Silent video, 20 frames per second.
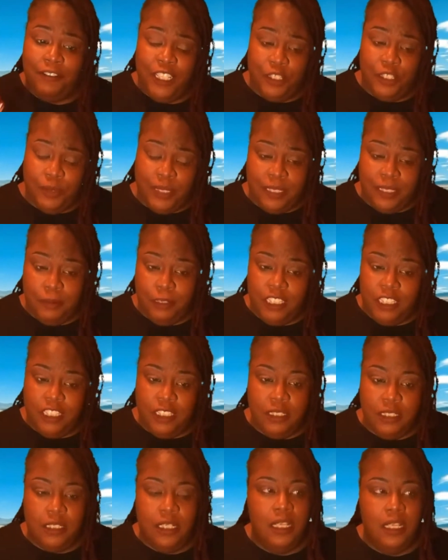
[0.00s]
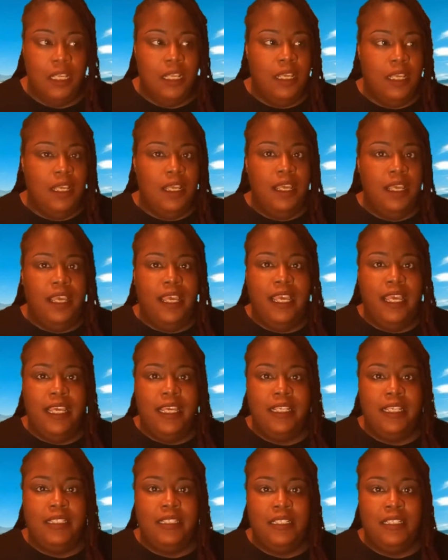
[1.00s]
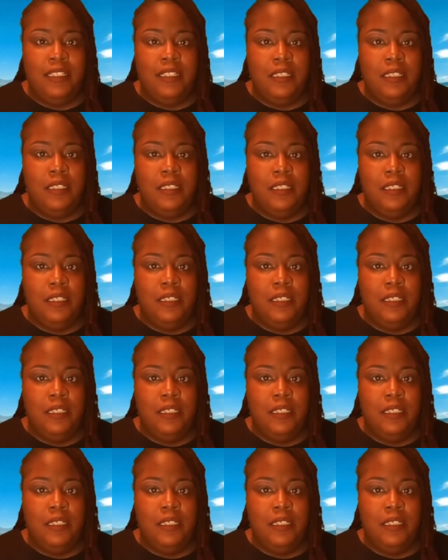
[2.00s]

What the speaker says: facial expressions. And